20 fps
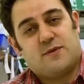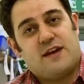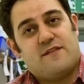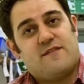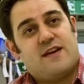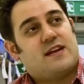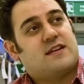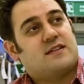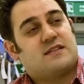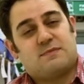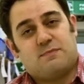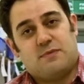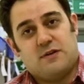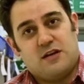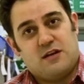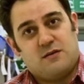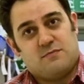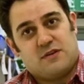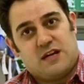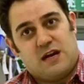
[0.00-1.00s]
we have egg and
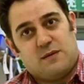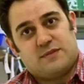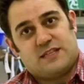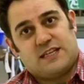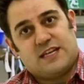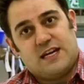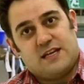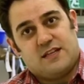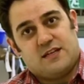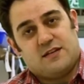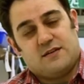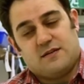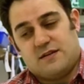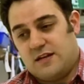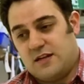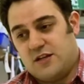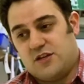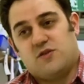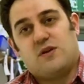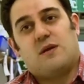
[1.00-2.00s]
sperm come together
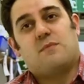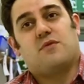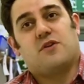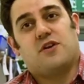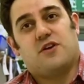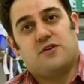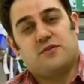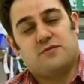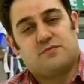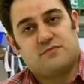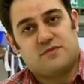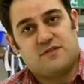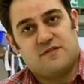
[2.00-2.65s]
and a new embryo